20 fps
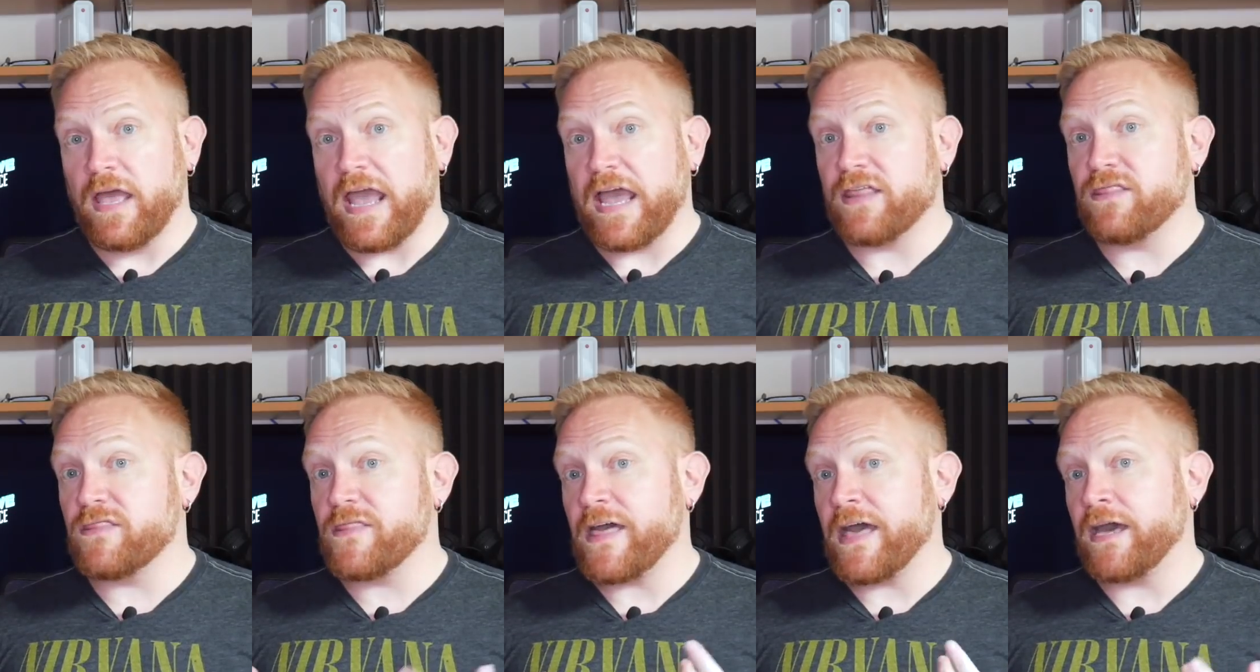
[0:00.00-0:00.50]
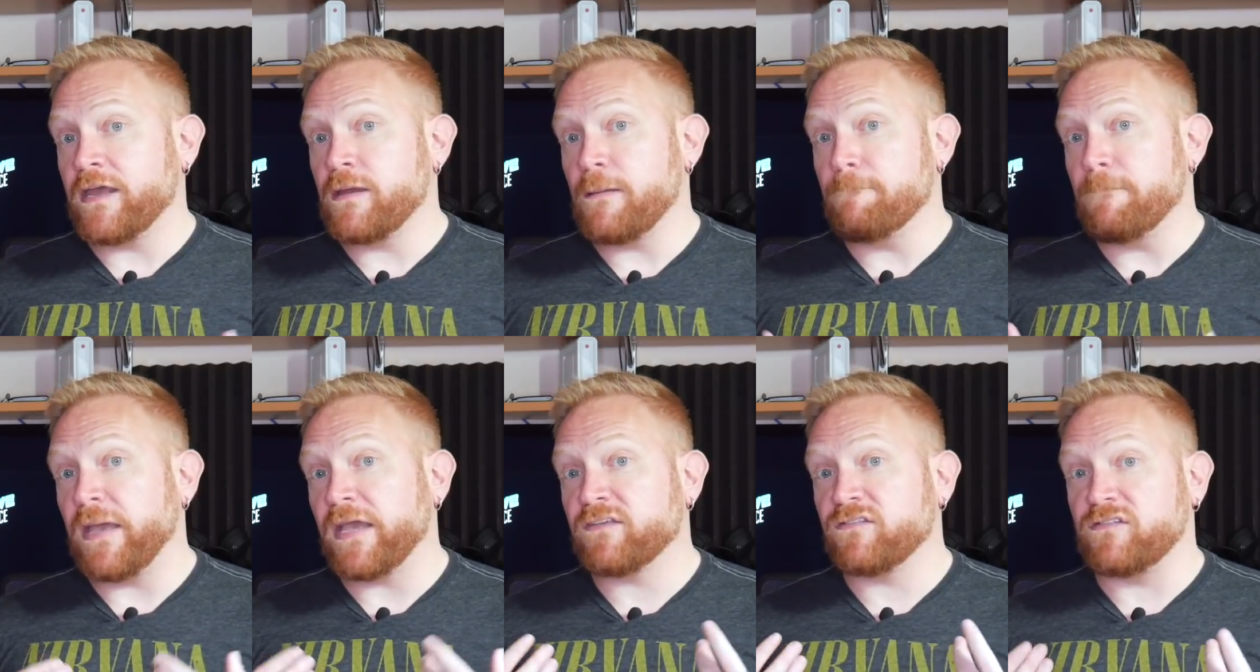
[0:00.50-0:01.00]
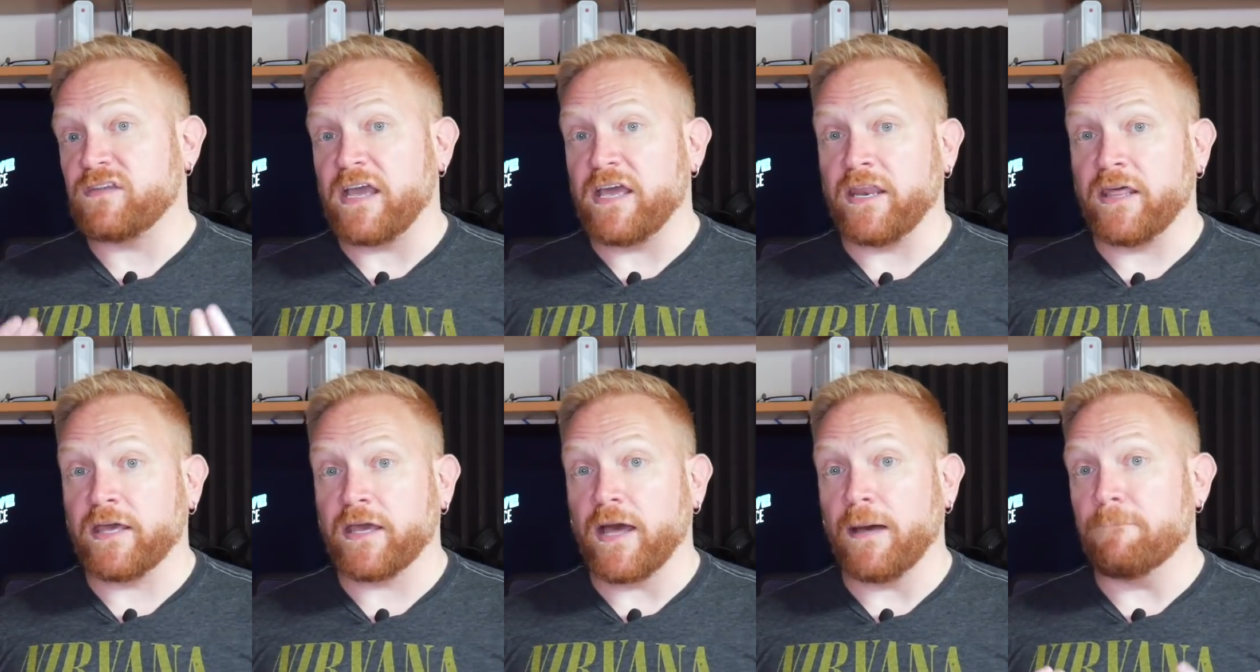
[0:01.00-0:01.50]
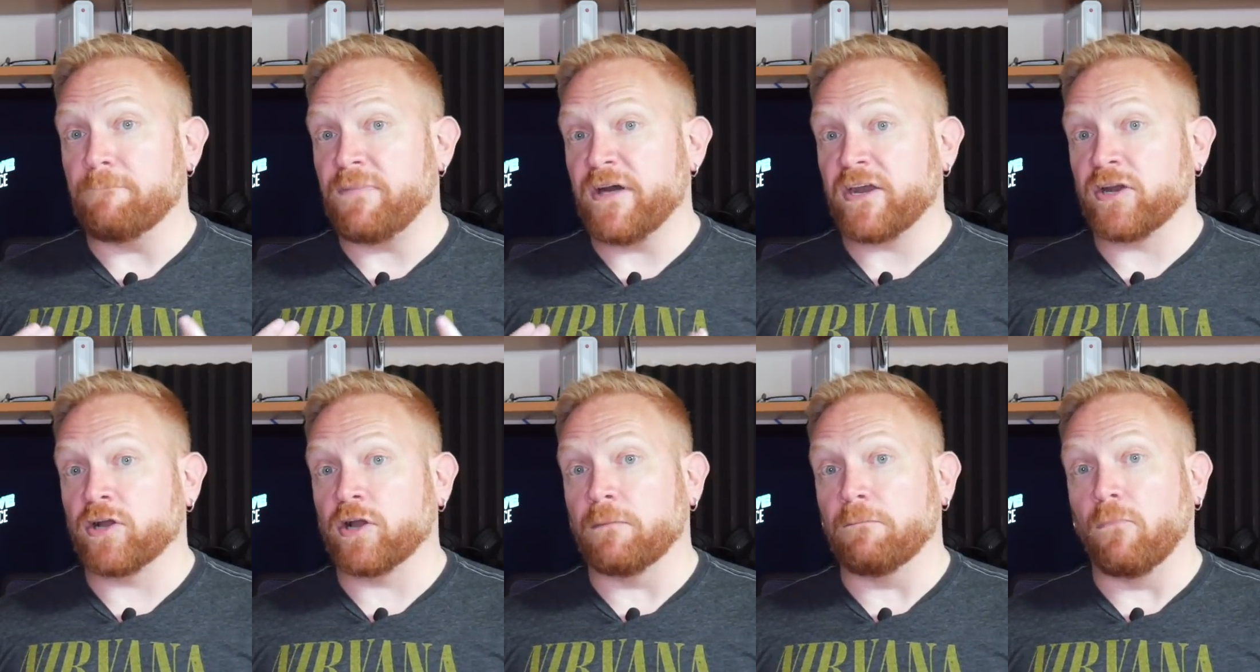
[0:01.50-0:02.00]
and that makes dating a
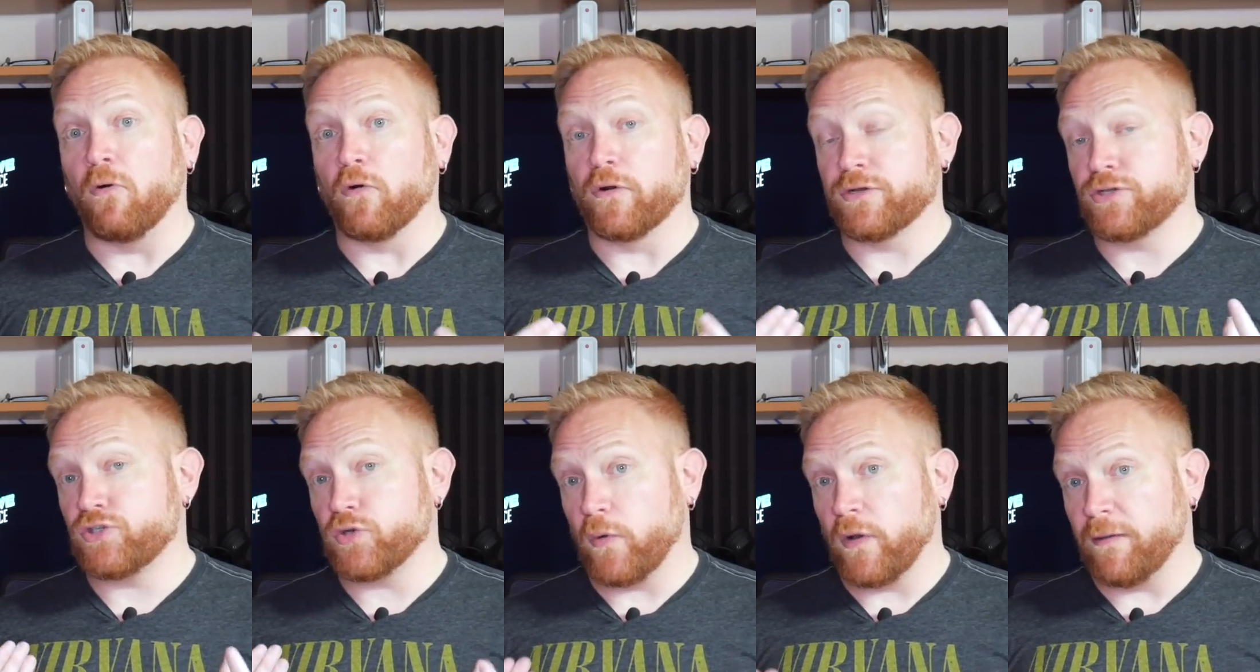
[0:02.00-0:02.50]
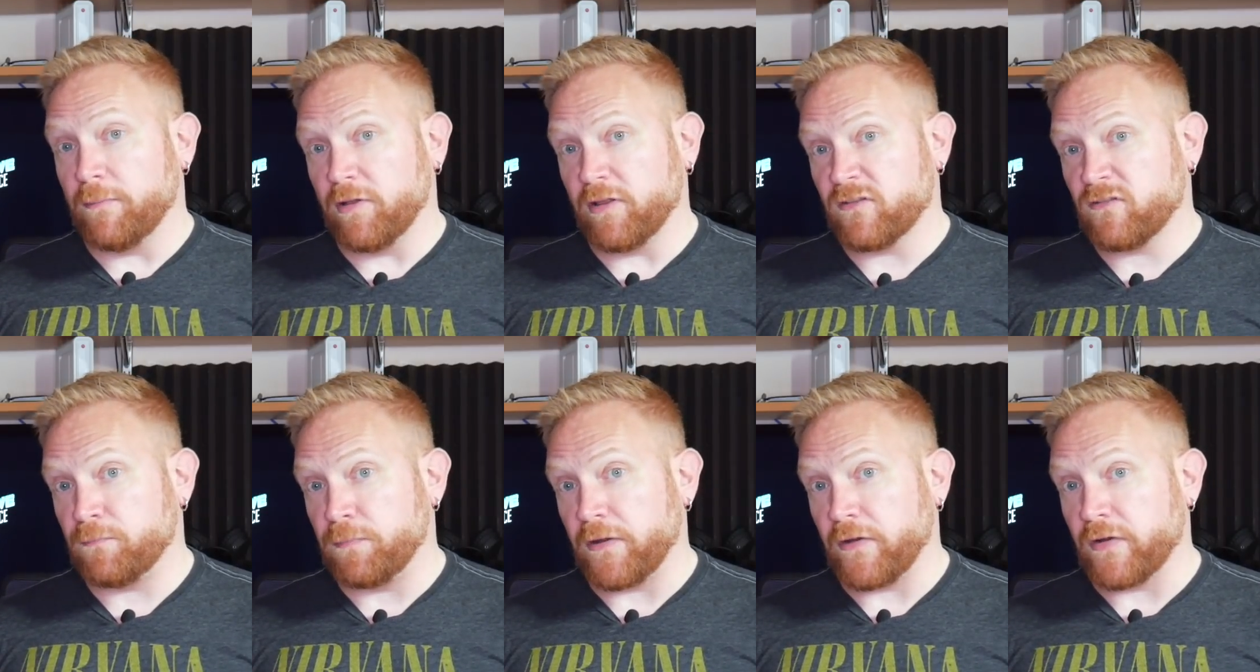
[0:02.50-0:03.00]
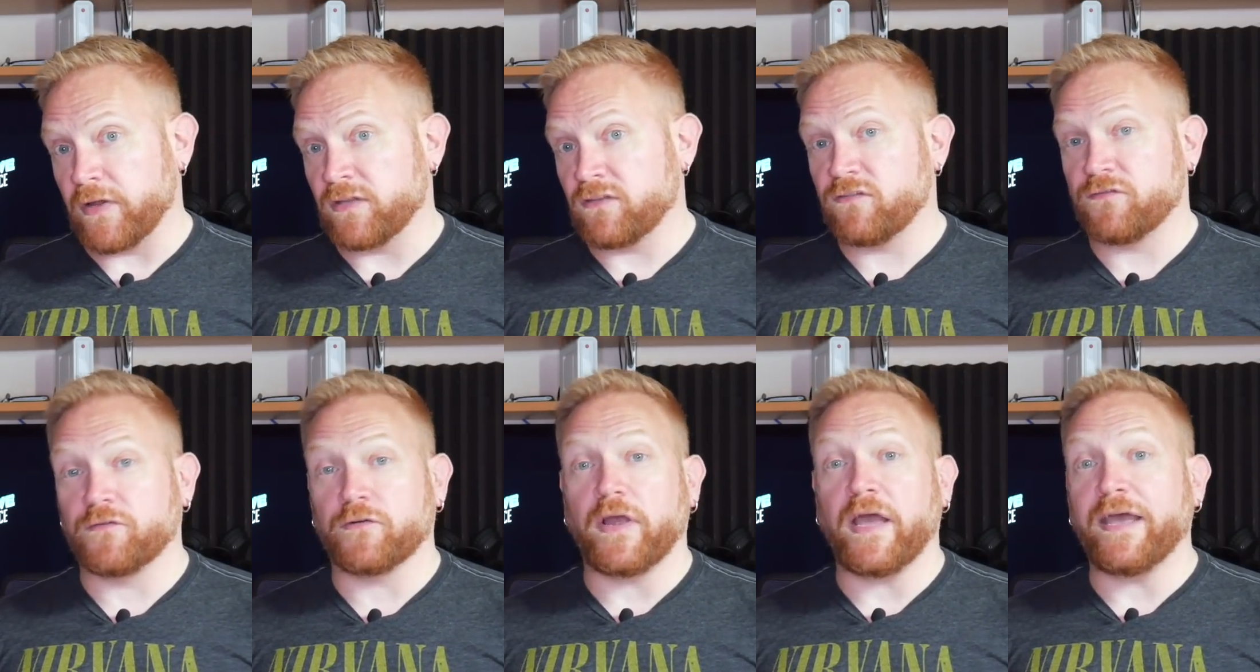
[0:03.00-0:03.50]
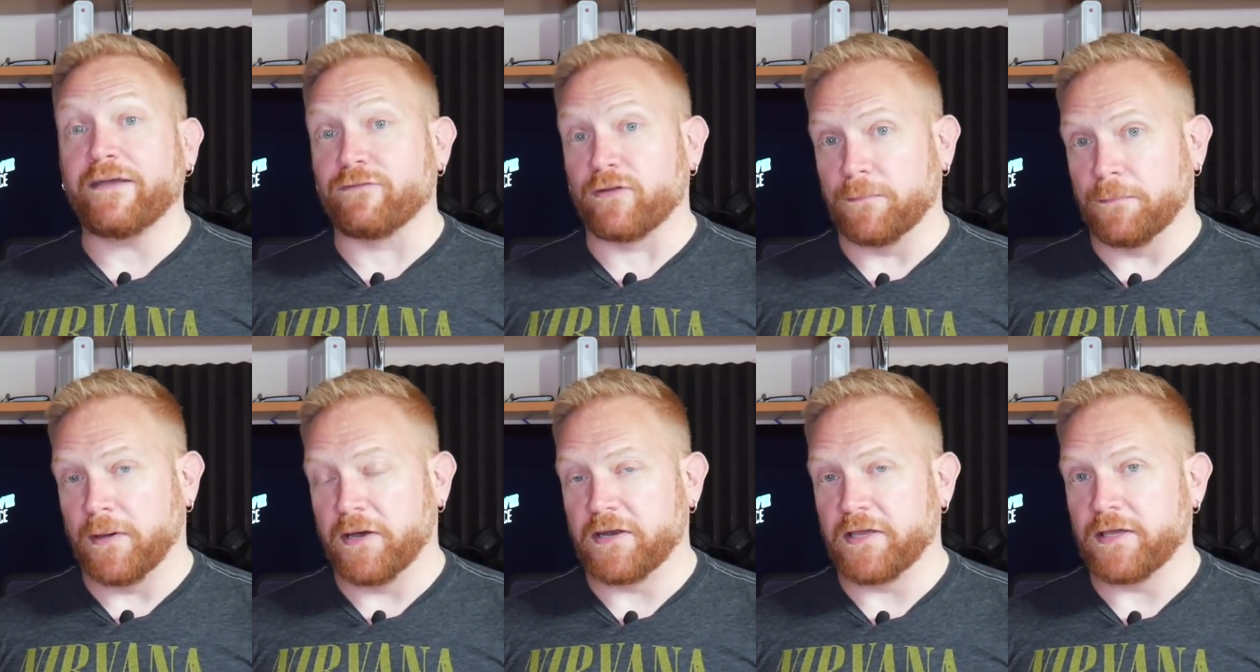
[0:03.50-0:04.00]
better, more enjoyable experience for
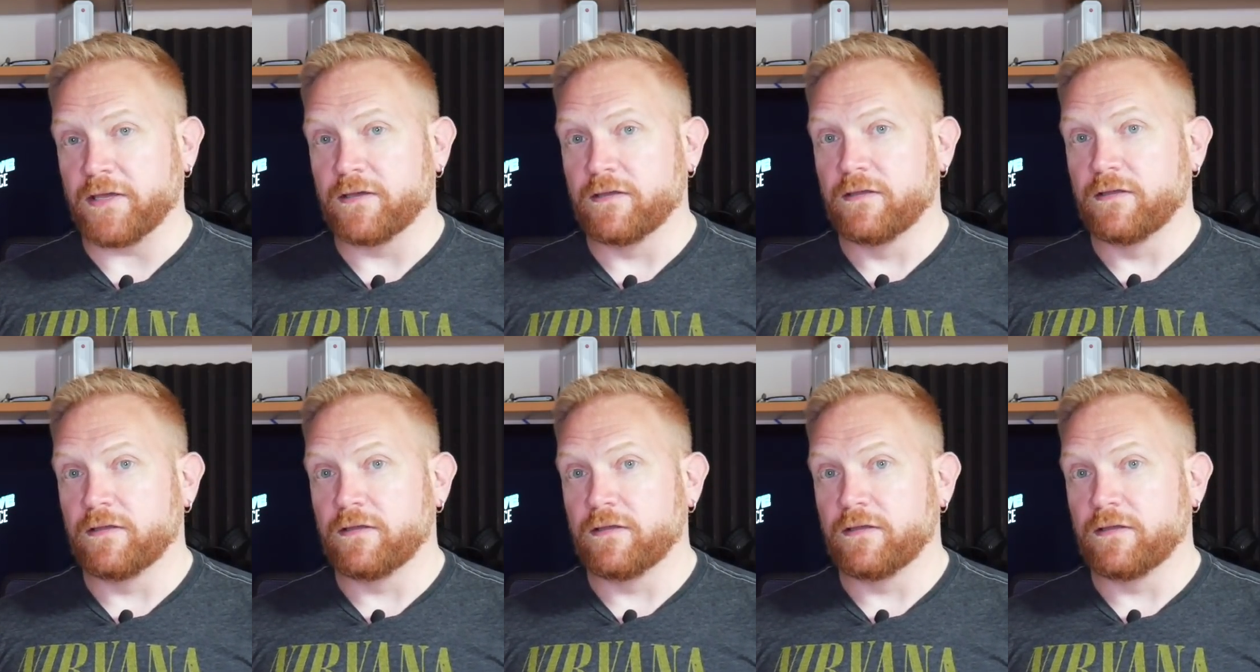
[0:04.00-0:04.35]
everybody,